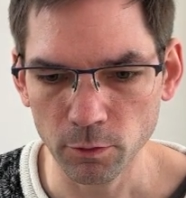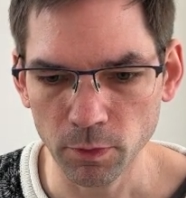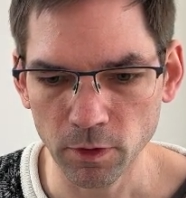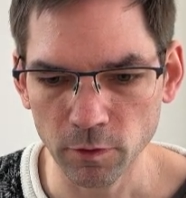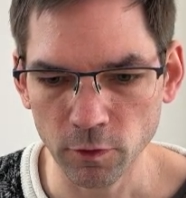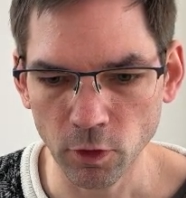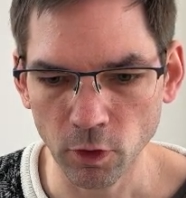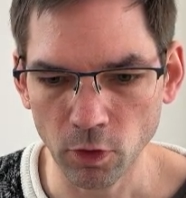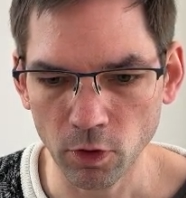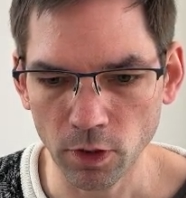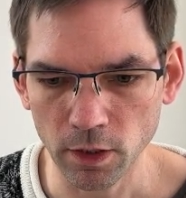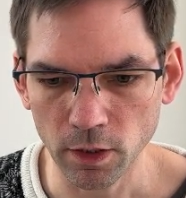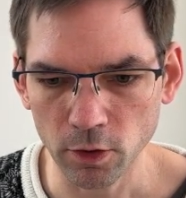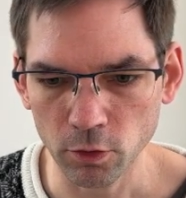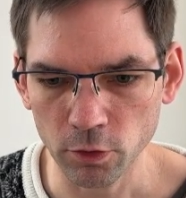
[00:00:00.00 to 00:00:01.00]
we've got
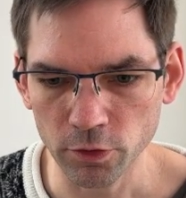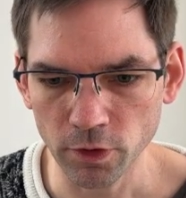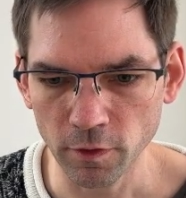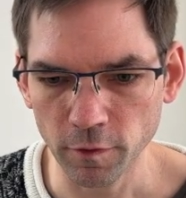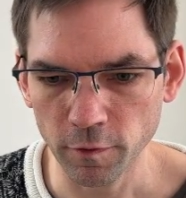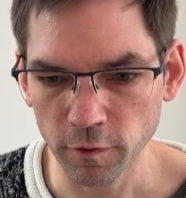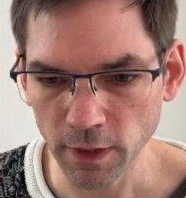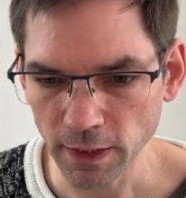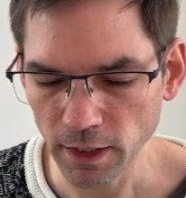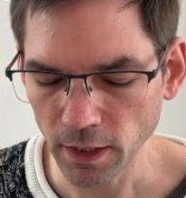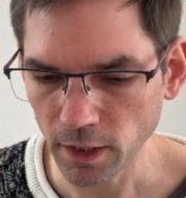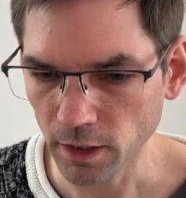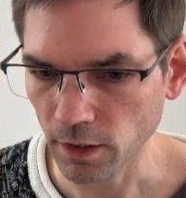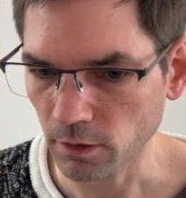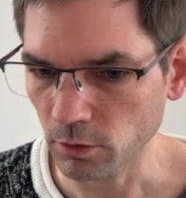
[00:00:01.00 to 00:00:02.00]
enclosure
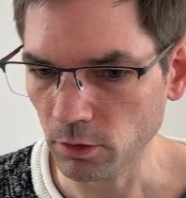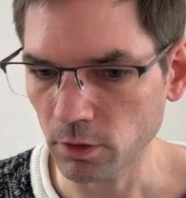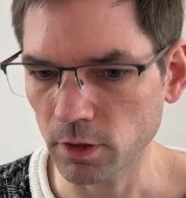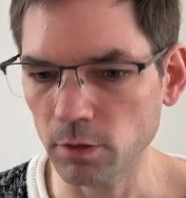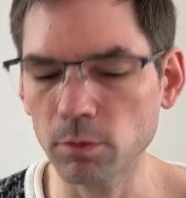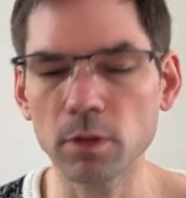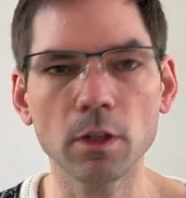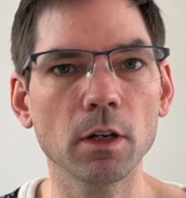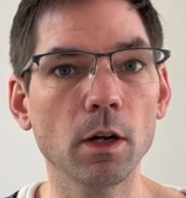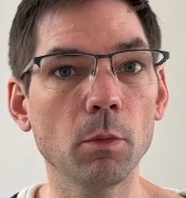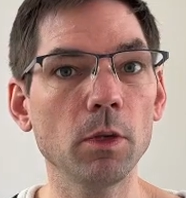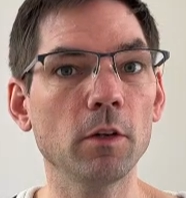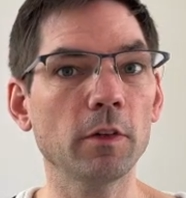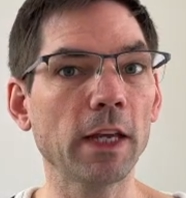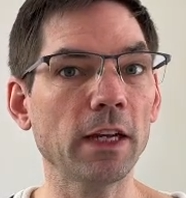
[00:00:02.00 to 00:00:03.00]
flicking. Oh, I
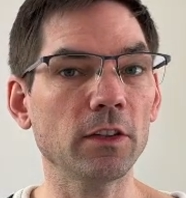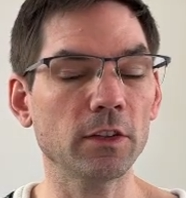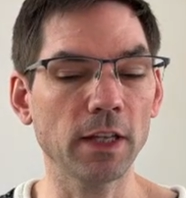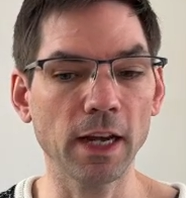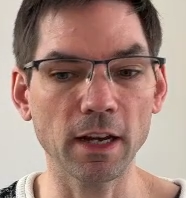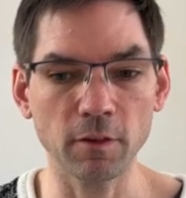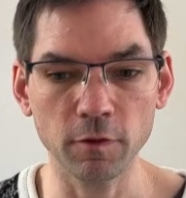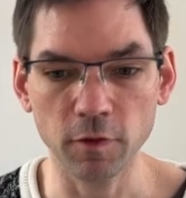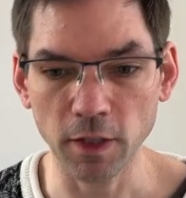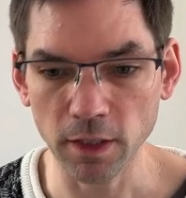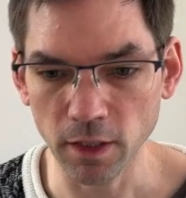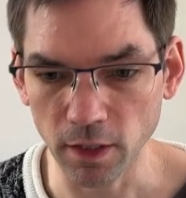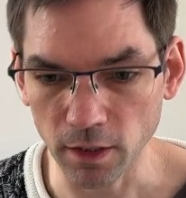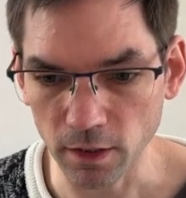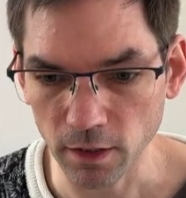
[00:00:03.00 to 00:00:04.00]
wouldn't have guessed that,
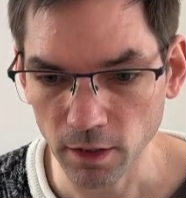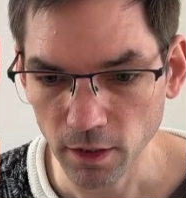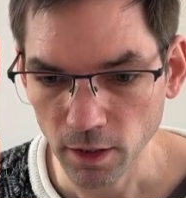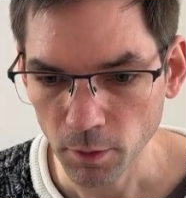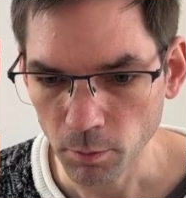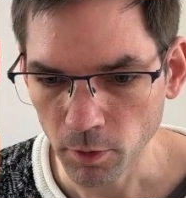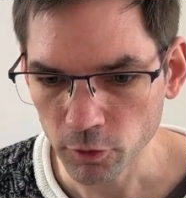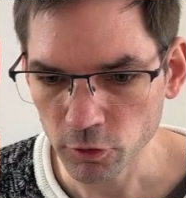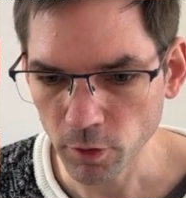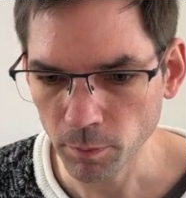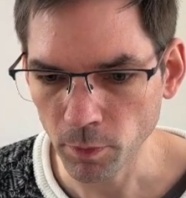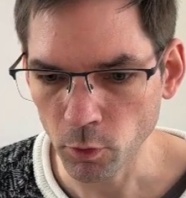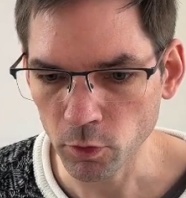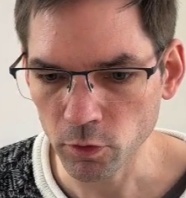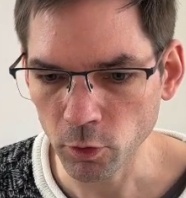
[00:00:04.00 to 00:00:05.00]
flicking. Mod your
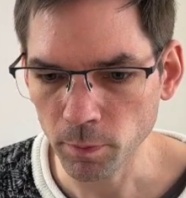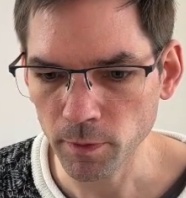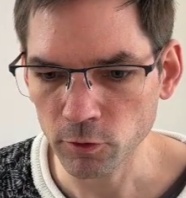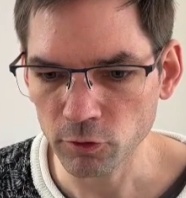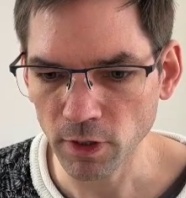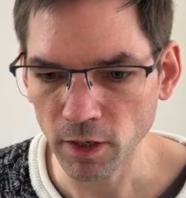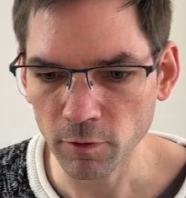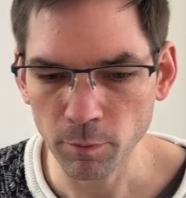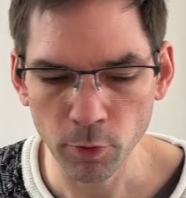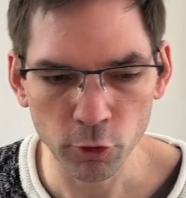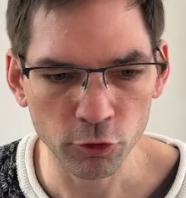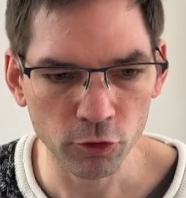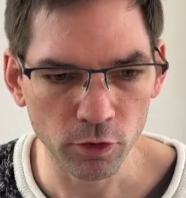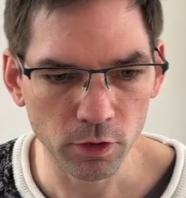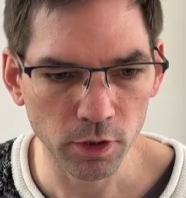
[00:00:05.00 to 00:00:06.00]
board, open draft,
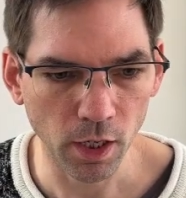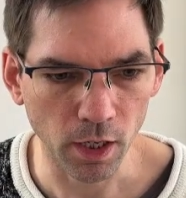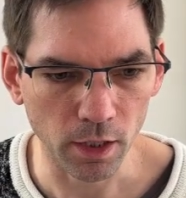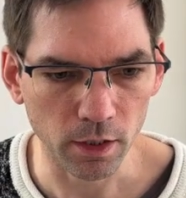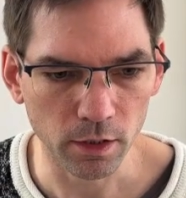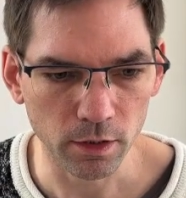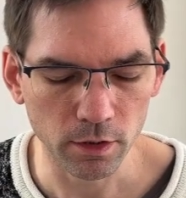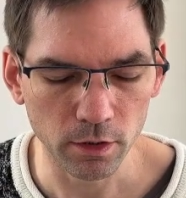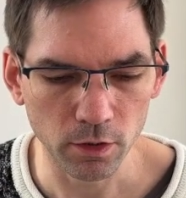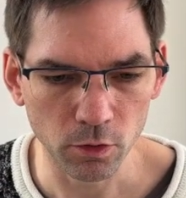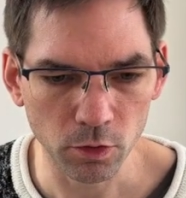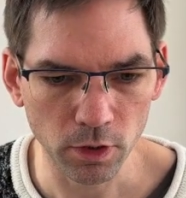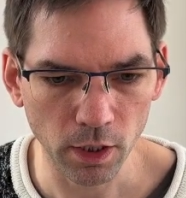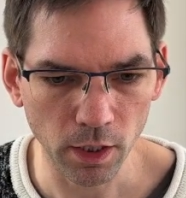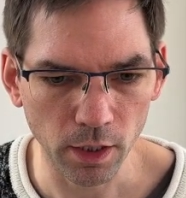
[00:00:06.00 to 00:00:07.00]
push your luck.
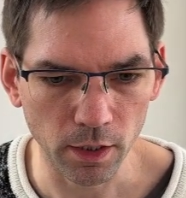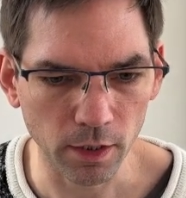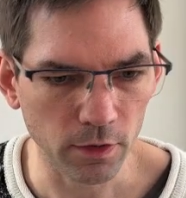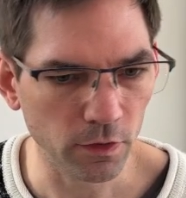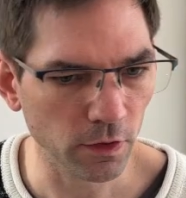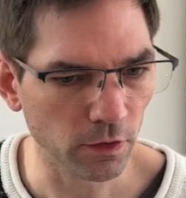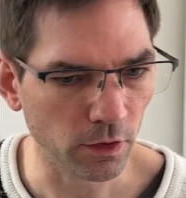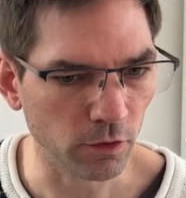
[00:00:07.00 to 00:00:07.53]
Okay, this is